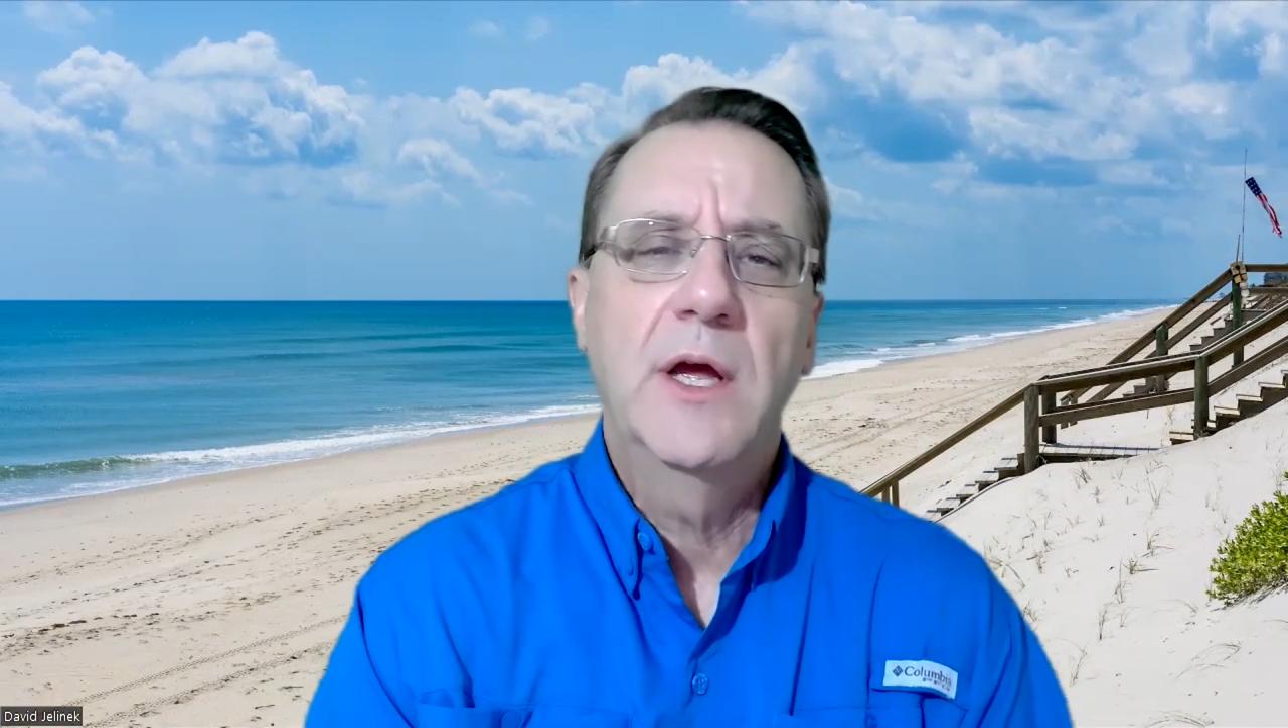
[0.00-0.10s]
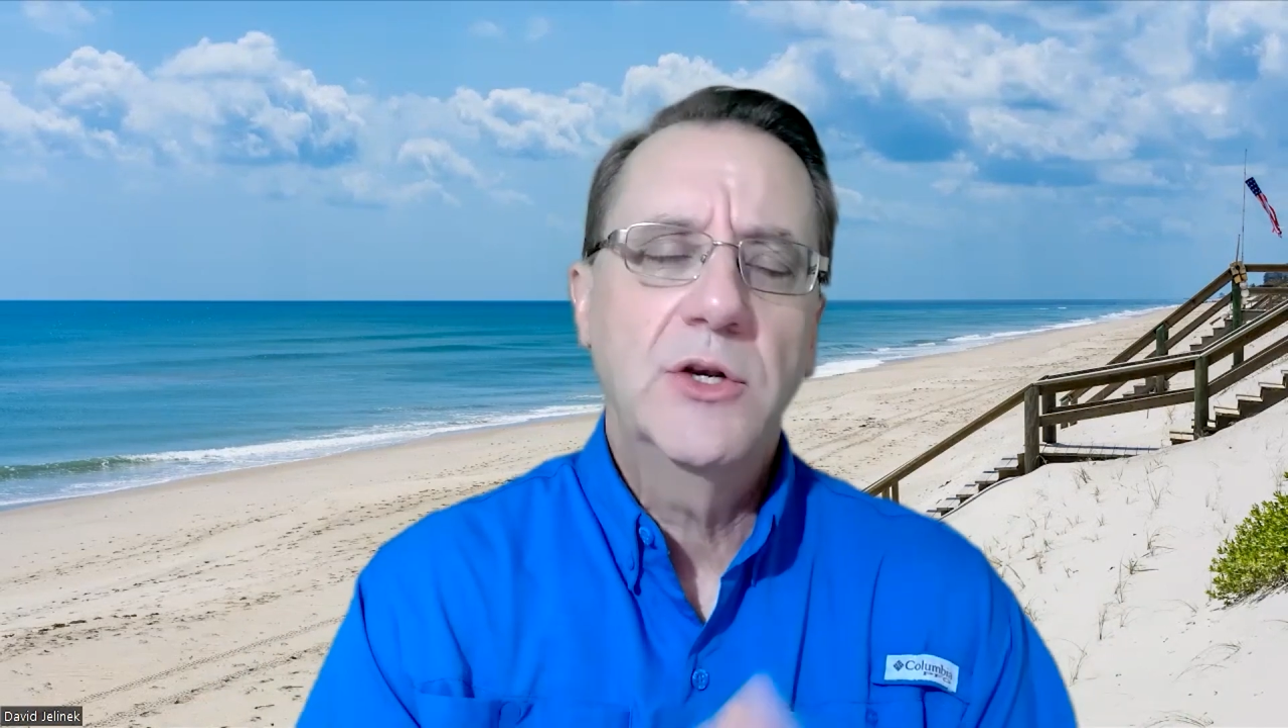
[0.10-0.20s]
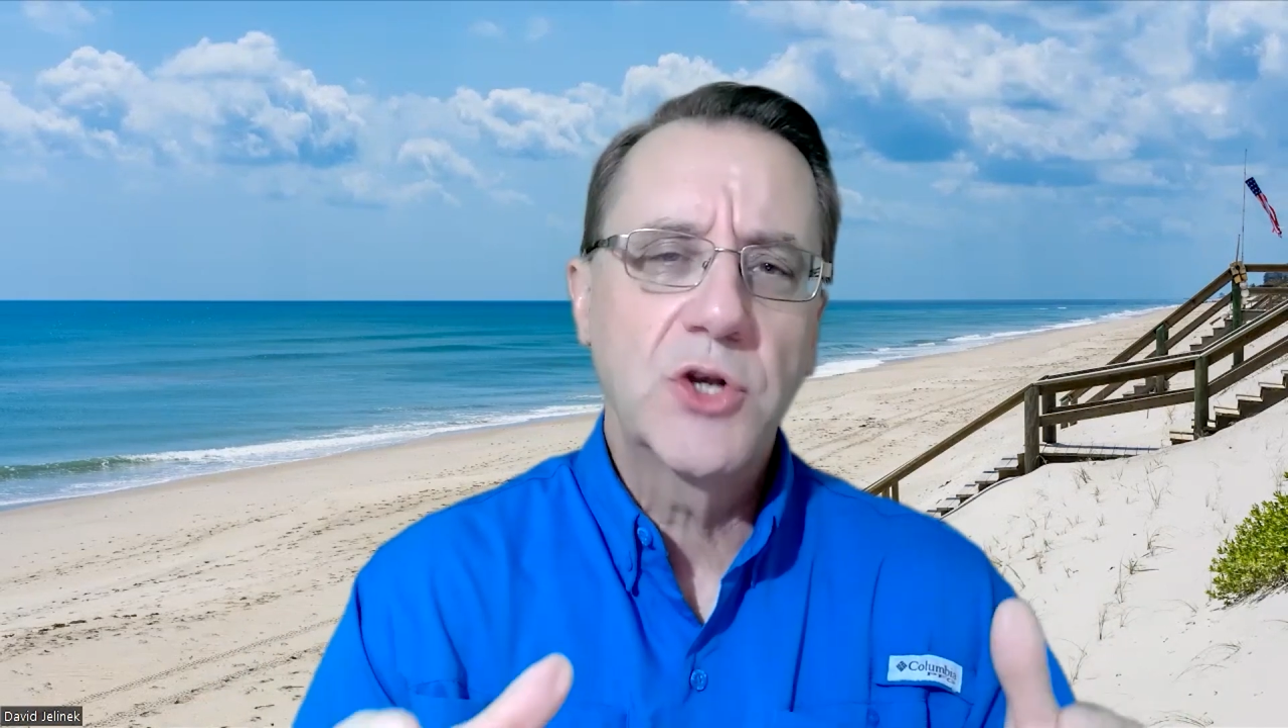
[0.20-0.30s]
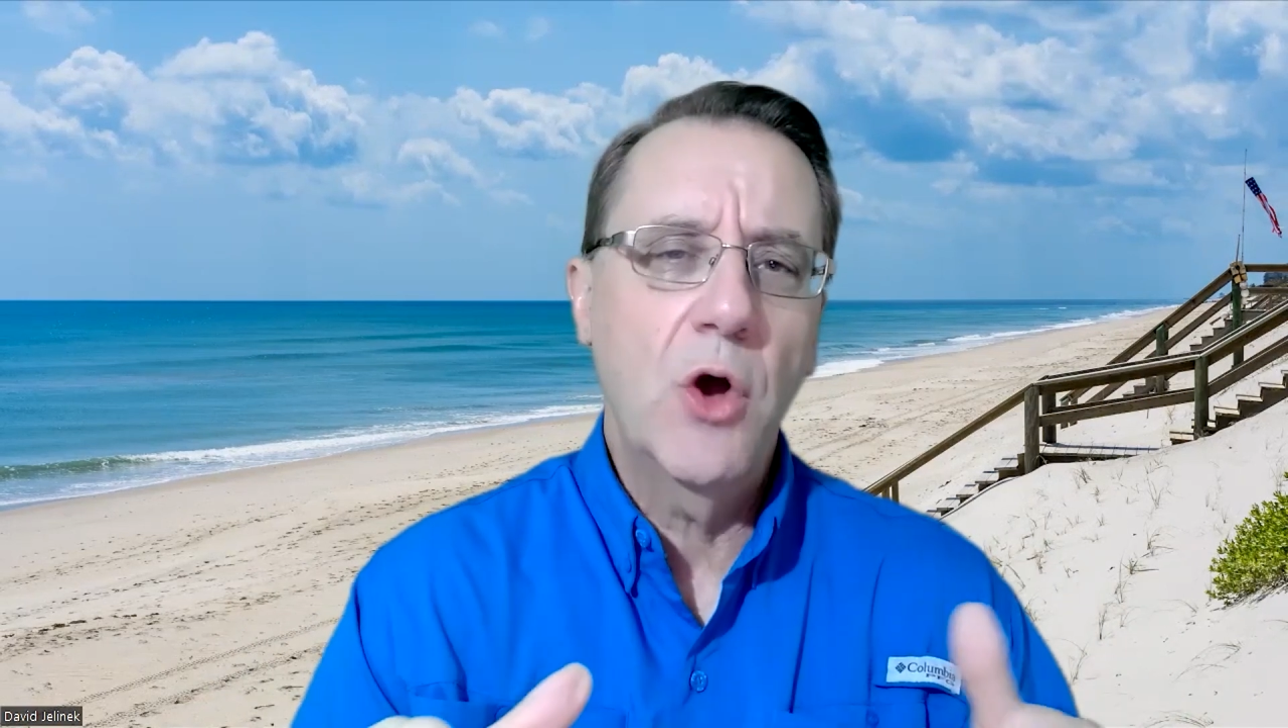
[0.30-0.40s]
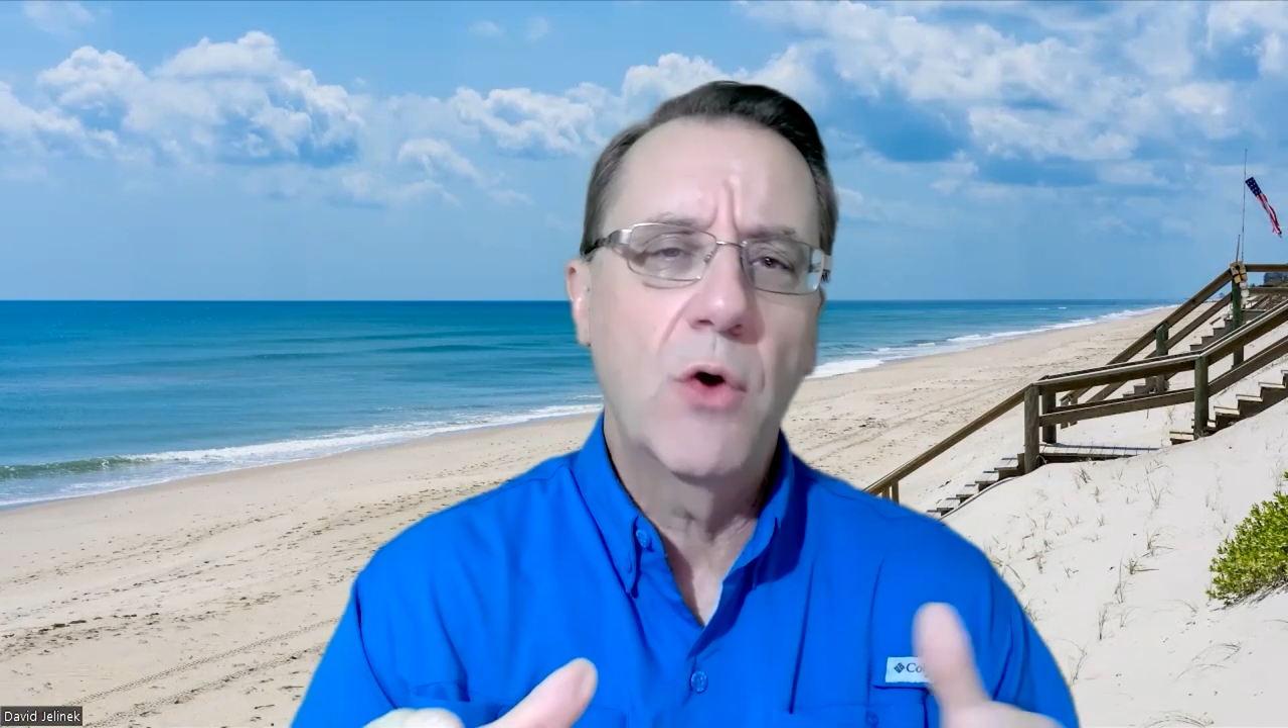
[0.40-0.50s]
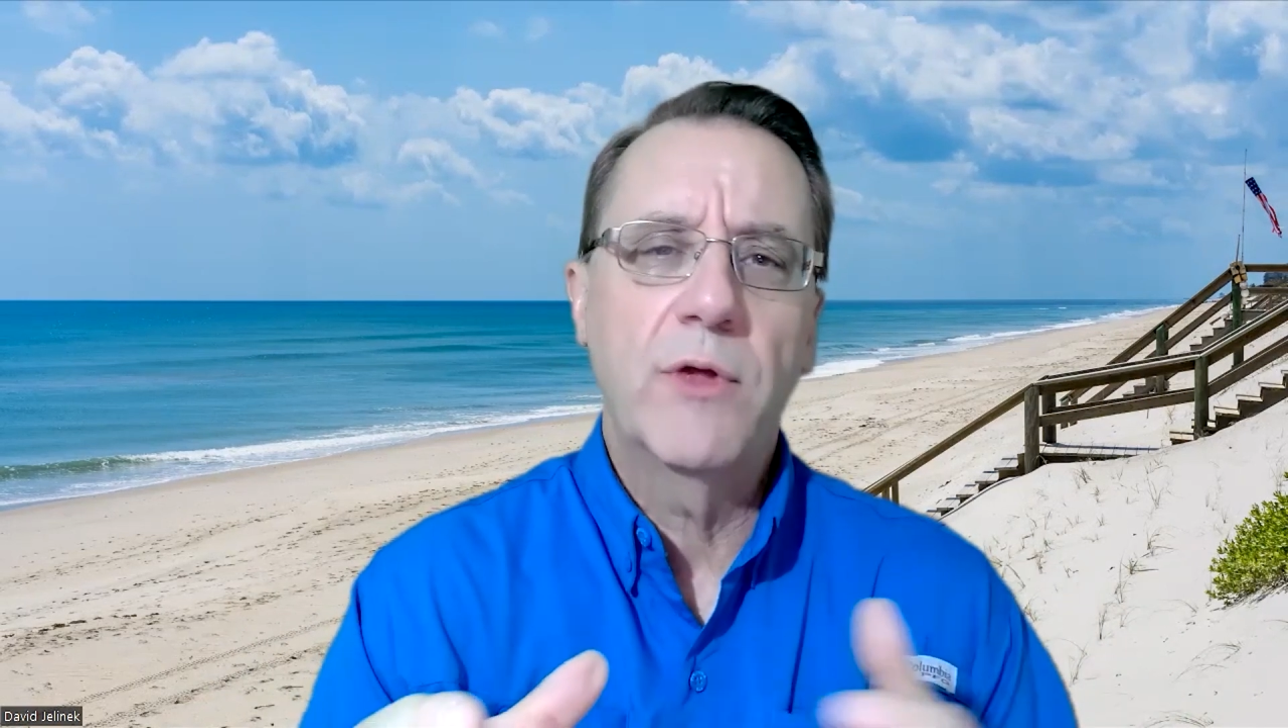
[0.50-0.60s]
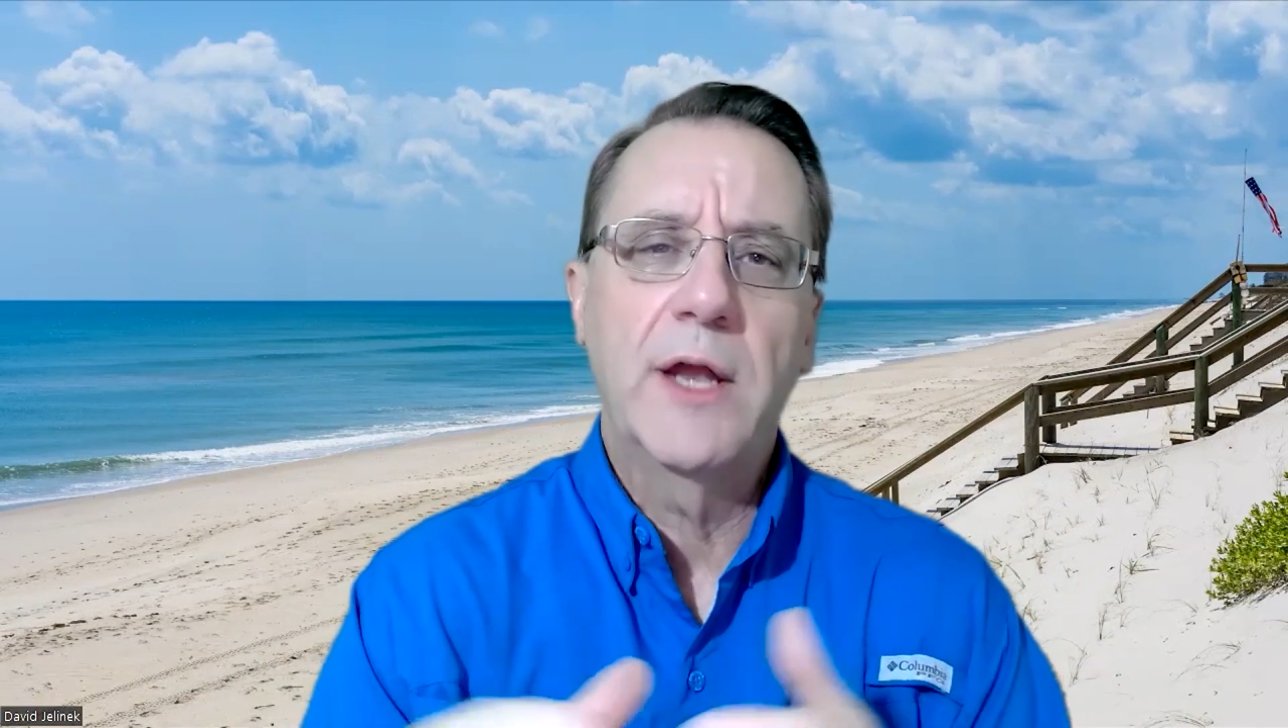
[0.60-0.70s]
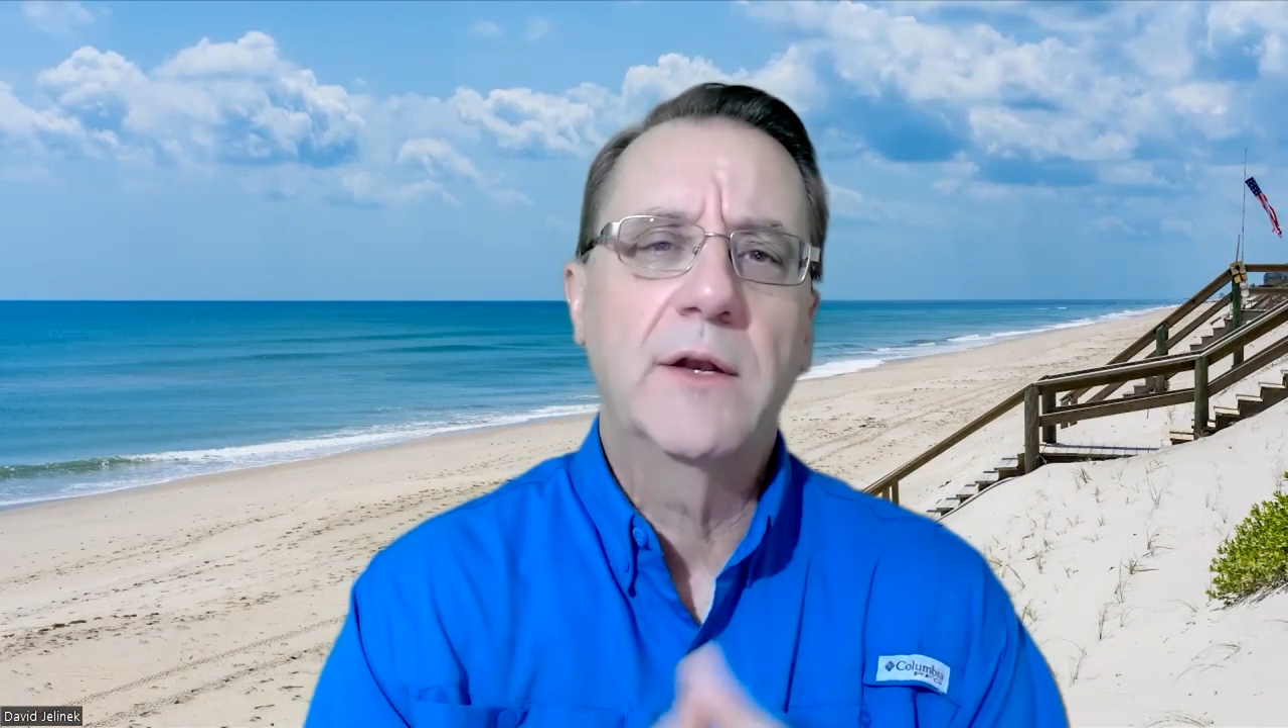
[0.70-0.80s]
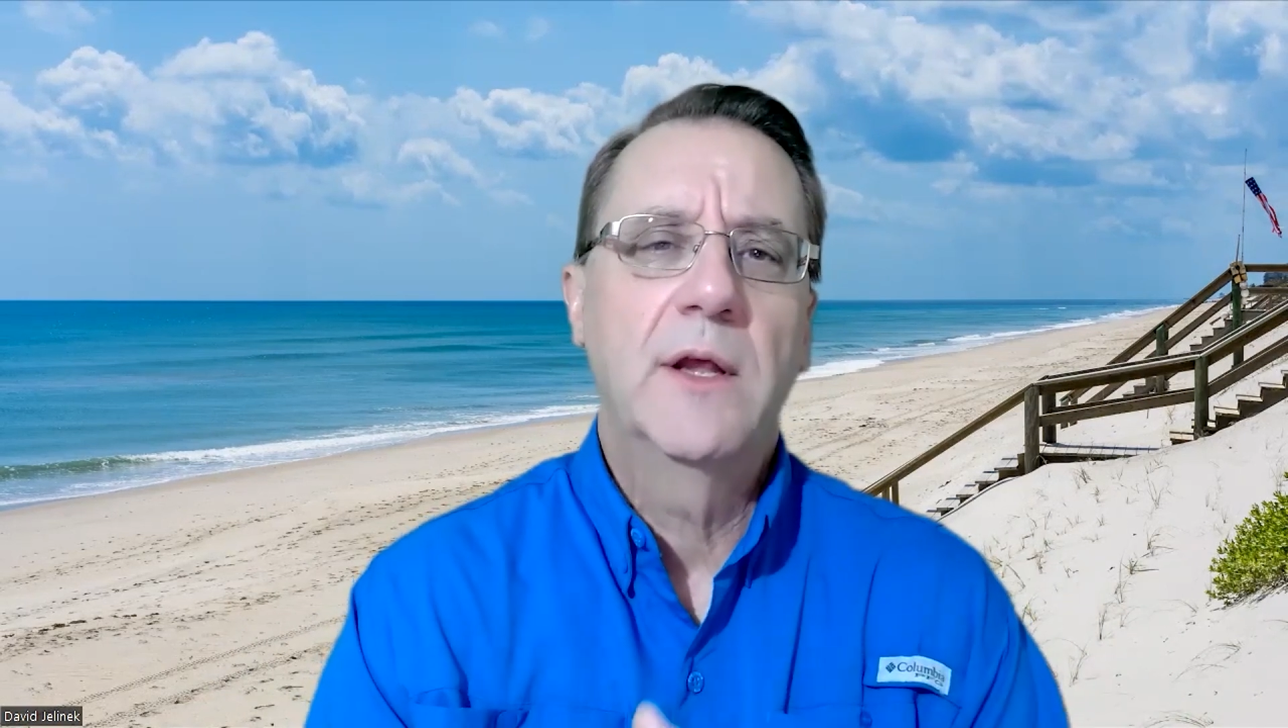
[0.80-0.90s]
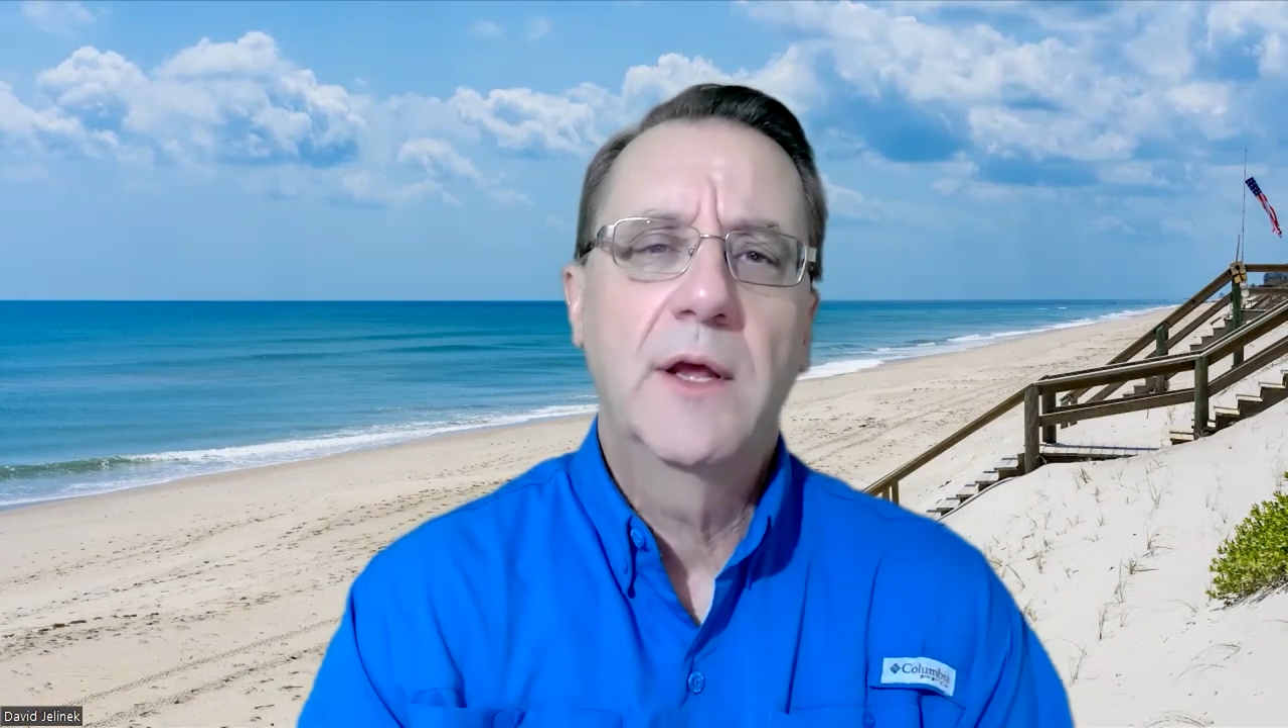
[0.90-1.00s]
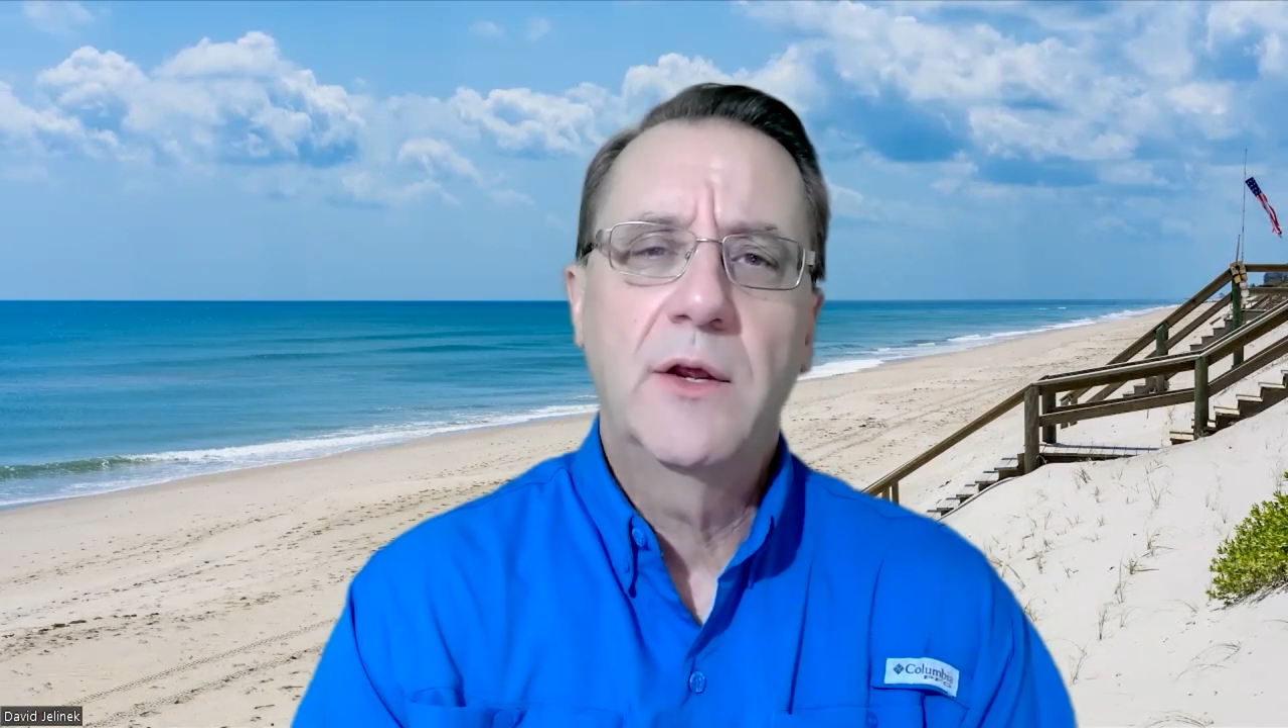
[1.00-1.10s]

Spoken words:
just know that